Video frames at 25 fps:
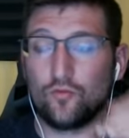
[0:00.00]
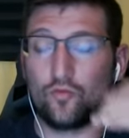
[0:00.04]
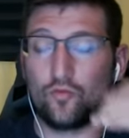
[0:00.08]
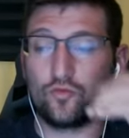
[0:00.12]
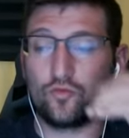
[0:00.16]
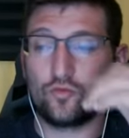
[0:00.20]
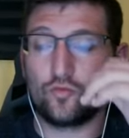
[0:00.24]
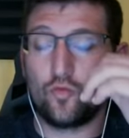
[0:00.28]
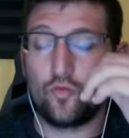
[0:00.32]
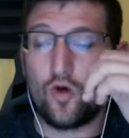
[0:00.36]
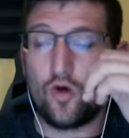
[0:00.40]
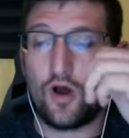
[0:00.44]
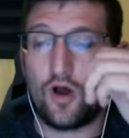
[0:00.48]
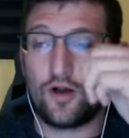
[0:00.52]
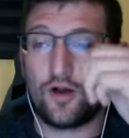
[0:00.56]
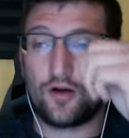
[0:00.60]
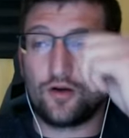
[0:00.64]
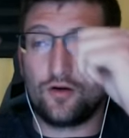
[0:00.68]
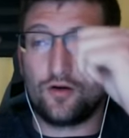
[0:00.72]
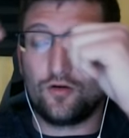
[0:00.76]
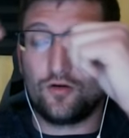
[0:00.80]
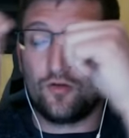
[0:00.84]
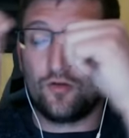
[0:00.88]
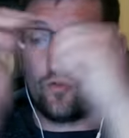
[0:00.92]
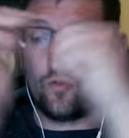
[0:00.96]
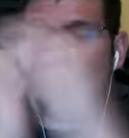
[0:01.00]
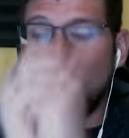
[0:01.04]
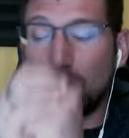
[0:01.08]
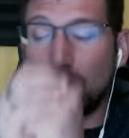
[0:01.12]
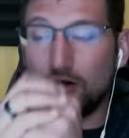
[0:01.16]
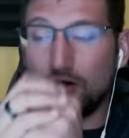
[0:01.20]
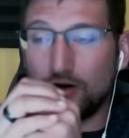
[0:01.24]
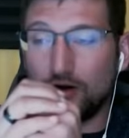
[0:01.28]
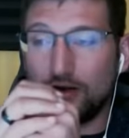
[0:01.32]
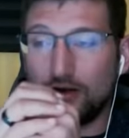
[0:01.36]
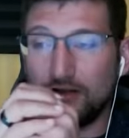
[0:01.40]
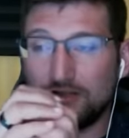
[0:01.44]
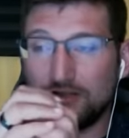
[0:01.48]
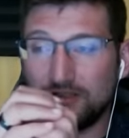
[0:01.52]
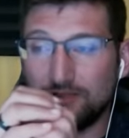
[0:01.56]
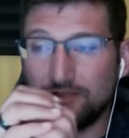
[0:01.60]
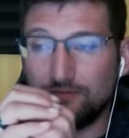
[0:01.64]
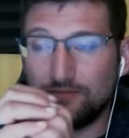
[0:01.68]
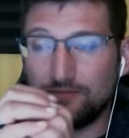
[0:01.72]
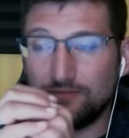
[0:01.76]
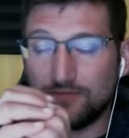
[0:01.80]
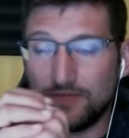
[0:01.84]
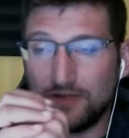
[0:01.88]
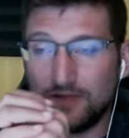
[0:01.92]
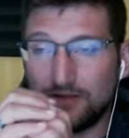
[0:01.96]
Walker. Walker gets
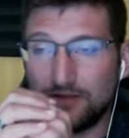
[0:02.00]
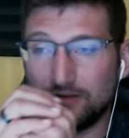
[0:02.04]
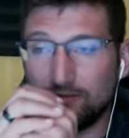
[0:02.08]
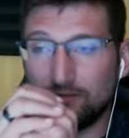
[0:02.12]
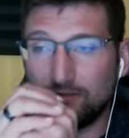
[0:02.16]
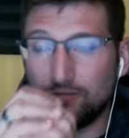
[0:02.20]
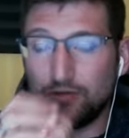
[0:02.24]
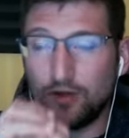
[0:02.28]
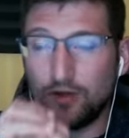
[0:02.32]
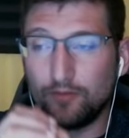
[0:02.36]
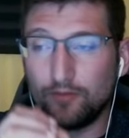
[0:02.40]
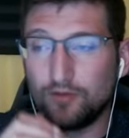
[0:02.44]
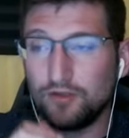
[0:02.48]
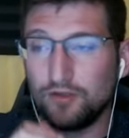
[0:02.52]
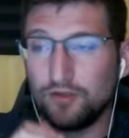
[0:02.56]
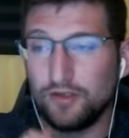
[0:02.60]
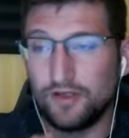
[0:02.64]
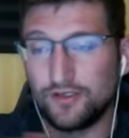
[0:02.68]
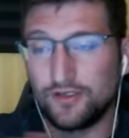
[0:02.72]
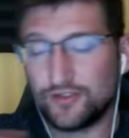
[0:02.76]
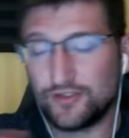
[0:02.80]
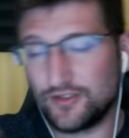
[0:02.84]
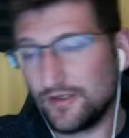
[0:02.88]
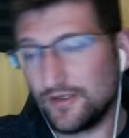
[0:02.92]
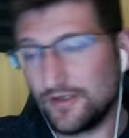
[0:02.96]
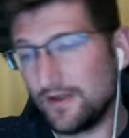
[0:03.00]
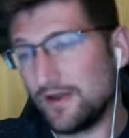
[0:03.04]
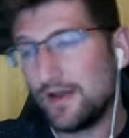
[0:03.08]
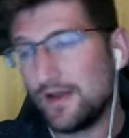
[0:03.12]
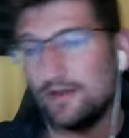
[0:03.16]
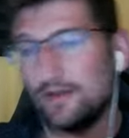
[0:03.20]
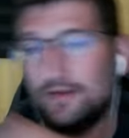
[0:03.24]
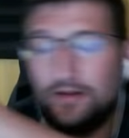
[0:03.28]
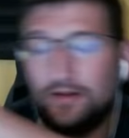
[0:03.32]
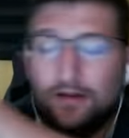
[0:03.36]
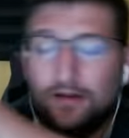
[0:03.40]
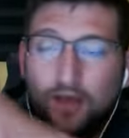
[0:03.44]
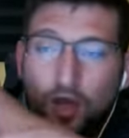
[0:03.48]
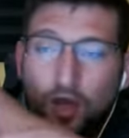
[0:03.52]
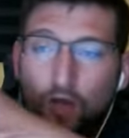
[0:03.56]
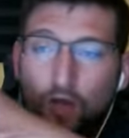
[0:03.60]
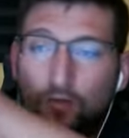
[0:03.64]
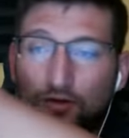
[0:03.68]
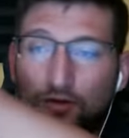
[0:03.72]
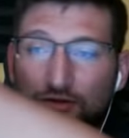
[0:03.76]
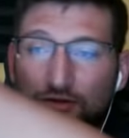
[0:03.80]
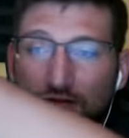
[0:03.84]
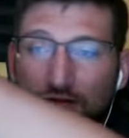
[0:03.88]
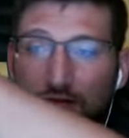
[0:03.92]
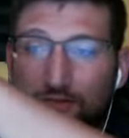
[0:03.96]
him in plumb clinch and then
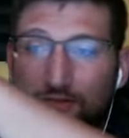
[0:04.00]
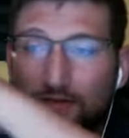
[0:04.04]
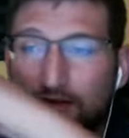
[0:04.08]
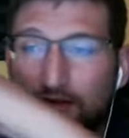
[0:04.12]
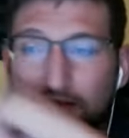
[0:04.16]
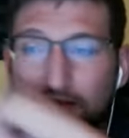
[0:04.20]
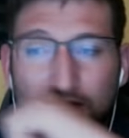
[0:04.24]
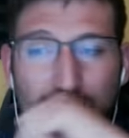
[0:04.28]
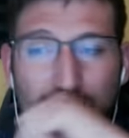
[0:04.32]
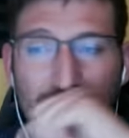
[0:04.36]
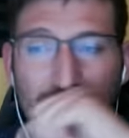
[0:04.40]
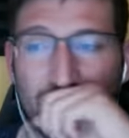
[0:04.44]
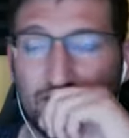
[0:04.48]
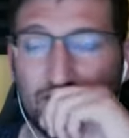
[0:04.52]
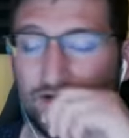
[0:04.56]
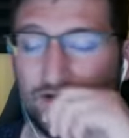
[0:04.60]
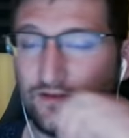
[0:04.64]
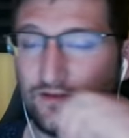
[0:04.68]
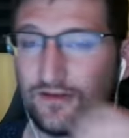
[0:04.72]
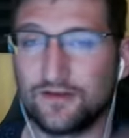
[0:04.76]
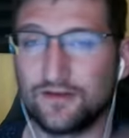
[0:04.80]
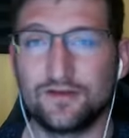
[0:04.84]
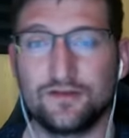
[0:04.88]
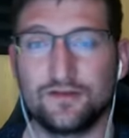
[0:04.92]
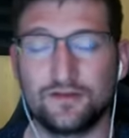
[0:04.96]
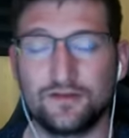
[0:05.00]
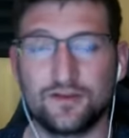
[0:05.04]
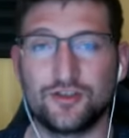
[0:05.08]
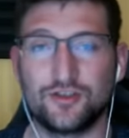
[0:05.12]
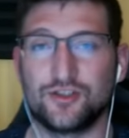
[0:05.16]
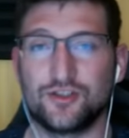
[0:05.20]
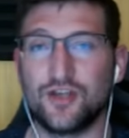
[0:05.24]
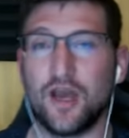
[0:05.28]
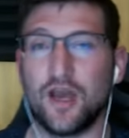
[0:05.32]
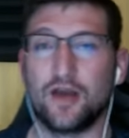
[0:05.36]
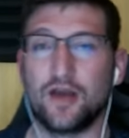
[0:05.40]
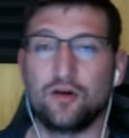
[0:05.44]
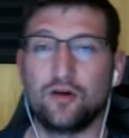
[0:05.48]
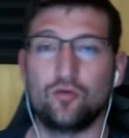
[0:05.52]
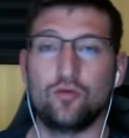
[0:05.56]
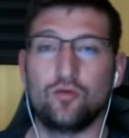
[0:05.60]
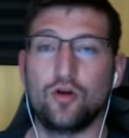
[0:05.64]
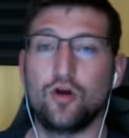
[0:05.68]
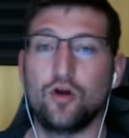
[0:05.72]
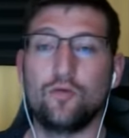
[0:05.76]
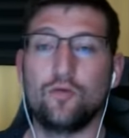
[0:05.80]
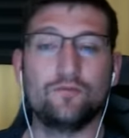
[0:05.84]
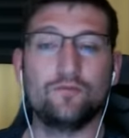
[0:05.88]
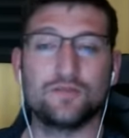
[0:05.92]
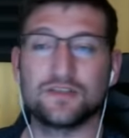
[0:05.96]
elbows him into the shadow
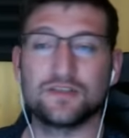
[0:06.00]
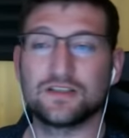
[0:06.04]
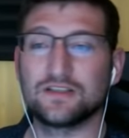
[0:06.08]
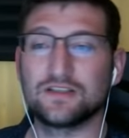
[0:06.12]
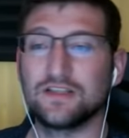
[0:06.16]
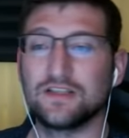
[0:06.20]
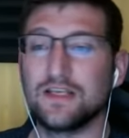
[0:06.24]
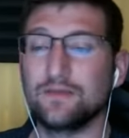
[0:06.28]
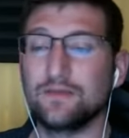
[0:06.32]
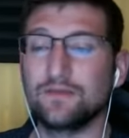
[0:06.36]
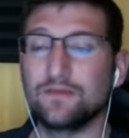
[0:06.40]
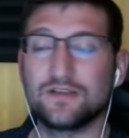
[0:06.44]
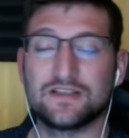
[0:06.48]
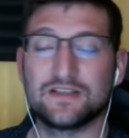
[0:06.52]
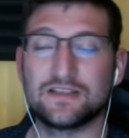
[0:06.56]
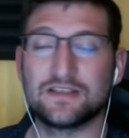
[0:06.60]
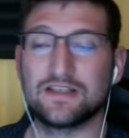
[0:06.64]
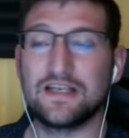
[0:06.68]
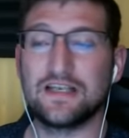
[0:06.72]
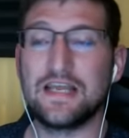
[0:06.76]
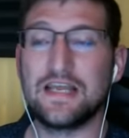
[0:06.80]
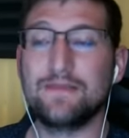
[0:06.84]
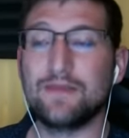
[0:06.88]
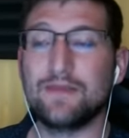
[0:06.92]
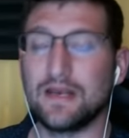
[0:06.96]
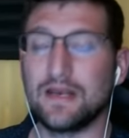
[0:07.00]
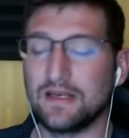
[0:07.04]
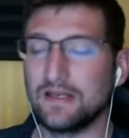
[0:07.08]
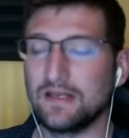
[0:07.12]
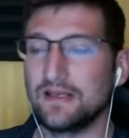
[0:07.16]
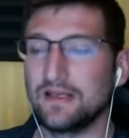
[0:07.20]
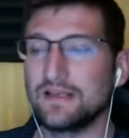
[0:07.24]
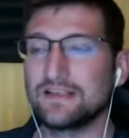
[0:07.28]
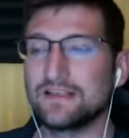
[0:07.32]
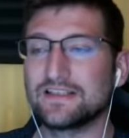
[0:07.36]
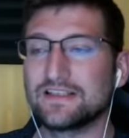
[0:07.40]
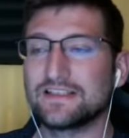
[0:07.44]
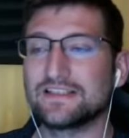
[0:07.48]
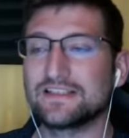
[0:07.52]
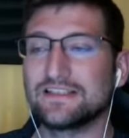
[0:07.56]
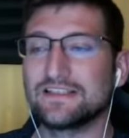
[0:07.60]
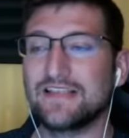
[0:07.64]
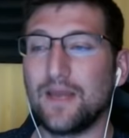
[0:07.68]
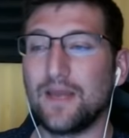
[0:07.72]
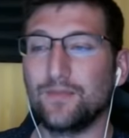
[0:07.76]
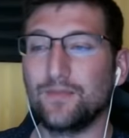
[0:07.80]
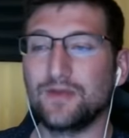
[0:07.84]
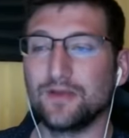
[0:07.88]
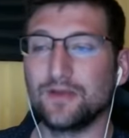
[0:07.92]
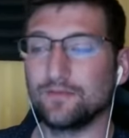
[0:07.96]
realm. Sleep, sleeping,
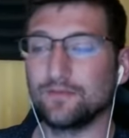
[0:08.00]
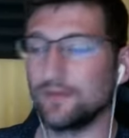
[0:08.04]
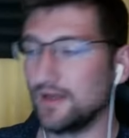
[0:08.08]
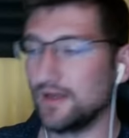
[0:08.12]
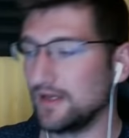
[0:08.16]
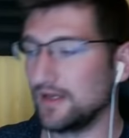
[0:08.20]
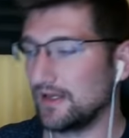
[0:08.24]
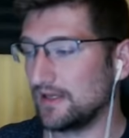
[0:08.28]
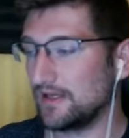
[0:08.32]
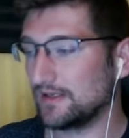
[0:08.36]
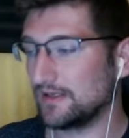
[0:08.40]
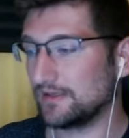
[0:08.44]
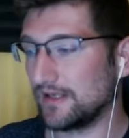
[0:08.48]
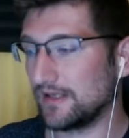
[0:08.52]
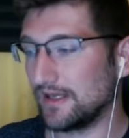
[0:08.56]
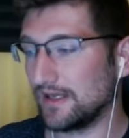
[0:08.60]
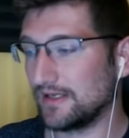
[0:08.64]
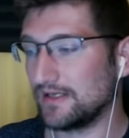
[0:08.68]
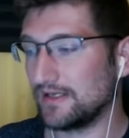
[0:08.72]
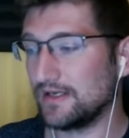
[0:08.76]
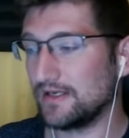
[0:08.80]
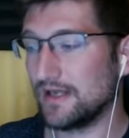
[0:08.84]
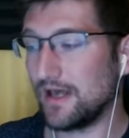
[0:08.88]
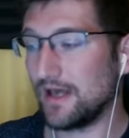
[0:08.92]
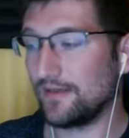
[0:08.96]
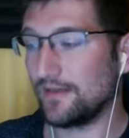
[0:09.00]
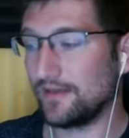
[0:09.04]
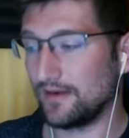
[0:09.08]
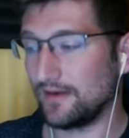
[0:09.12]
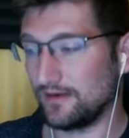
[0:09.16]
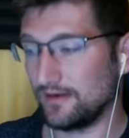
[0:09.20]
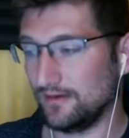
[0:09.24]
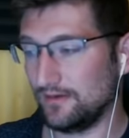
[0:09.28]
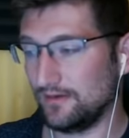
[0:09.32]
slept him like nothing.